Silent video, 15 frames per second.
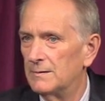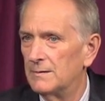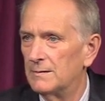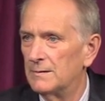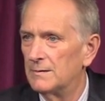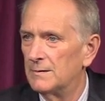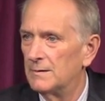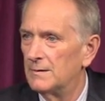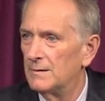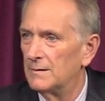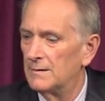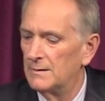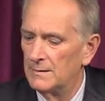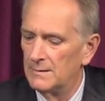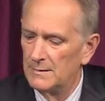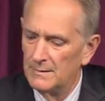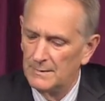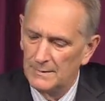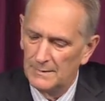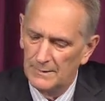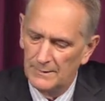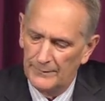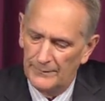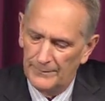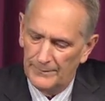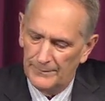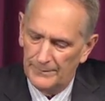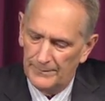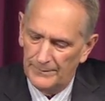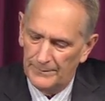No one is speaking in this clip.